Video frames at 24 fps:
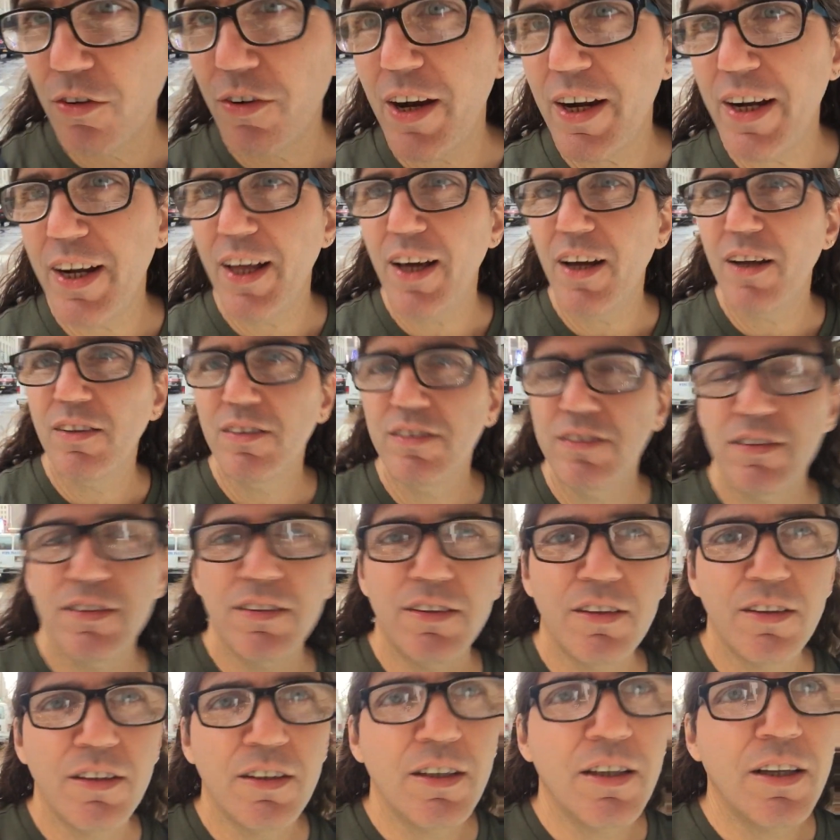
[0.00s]
right now.
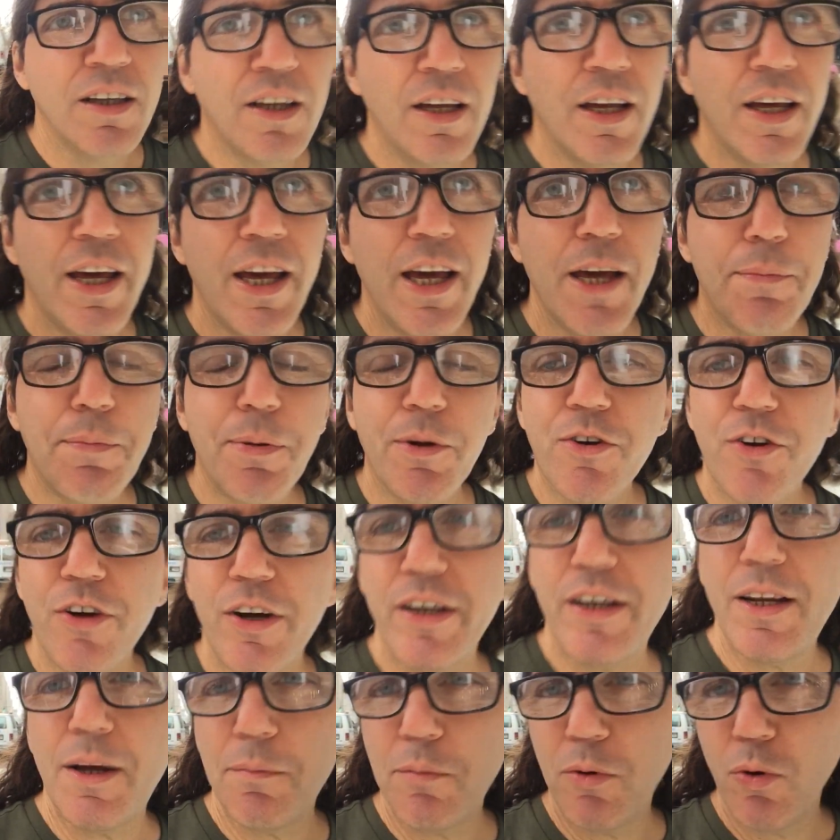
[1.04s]

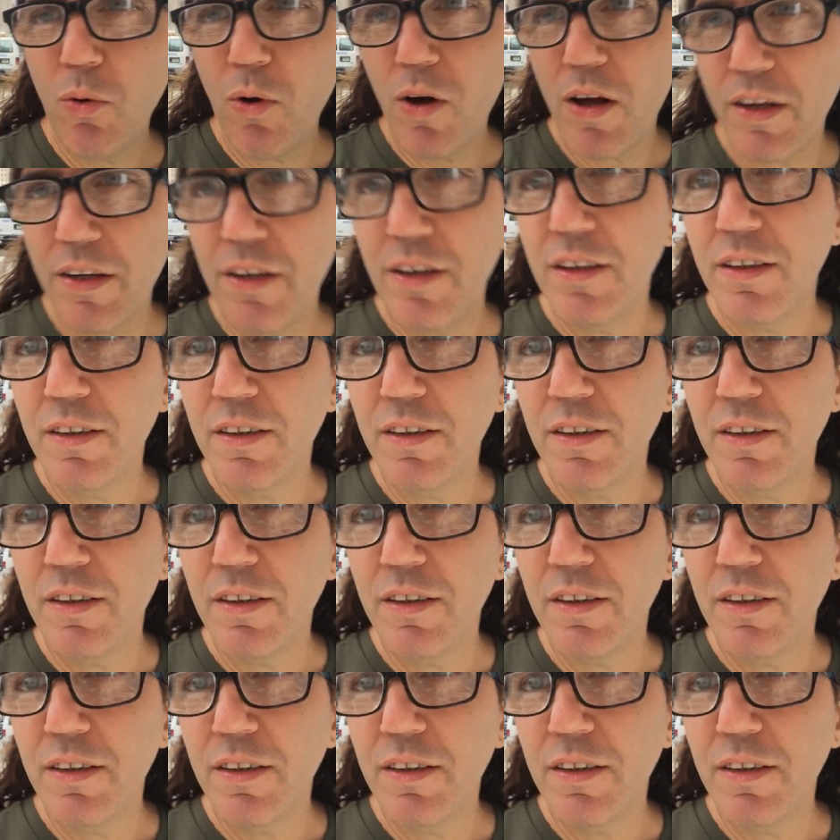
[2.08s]
Hypocrite number one.